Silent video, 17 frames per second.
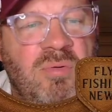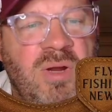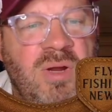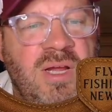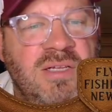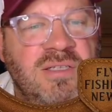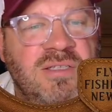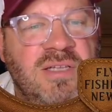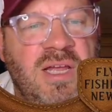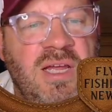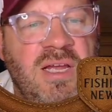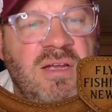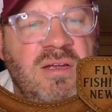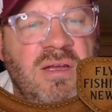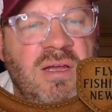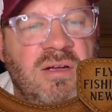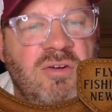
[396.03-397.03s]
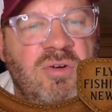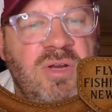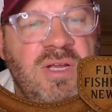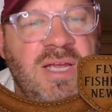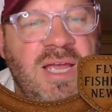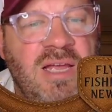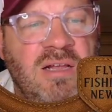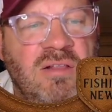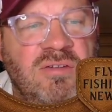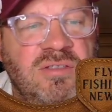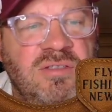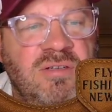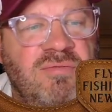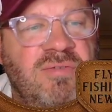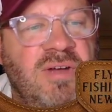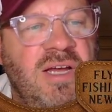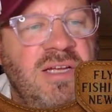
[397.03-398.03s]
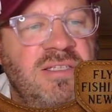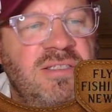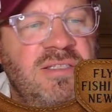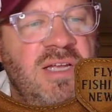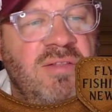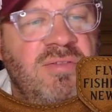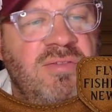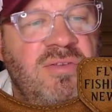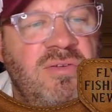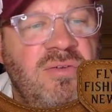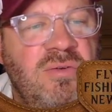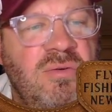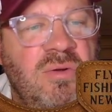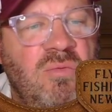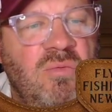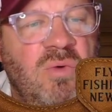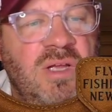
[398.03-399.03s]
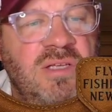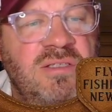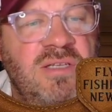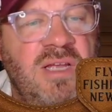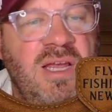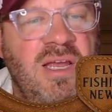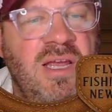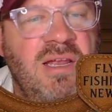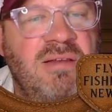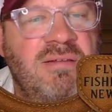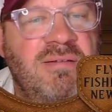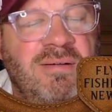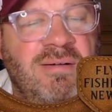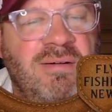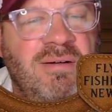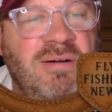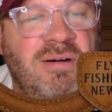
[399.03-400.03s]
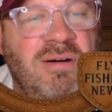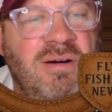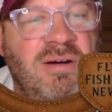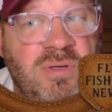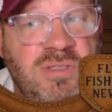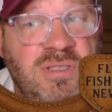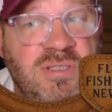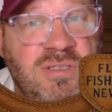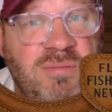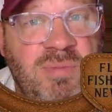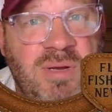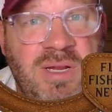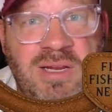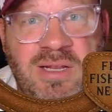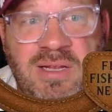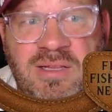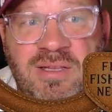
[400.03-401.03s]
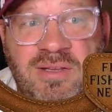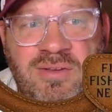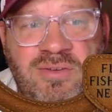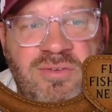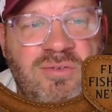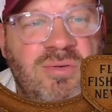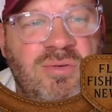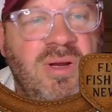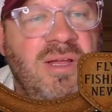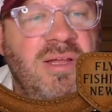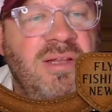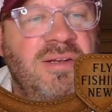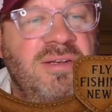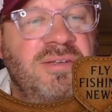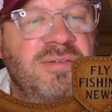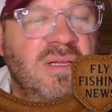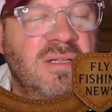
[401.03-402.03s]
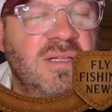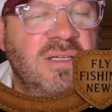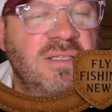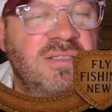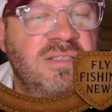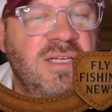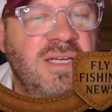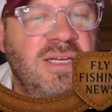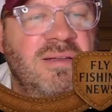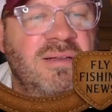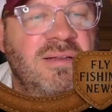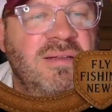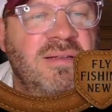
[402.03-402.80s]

Brands like Creek Anglers Device, South 2, and West 8 are participating in this trend. Let's see.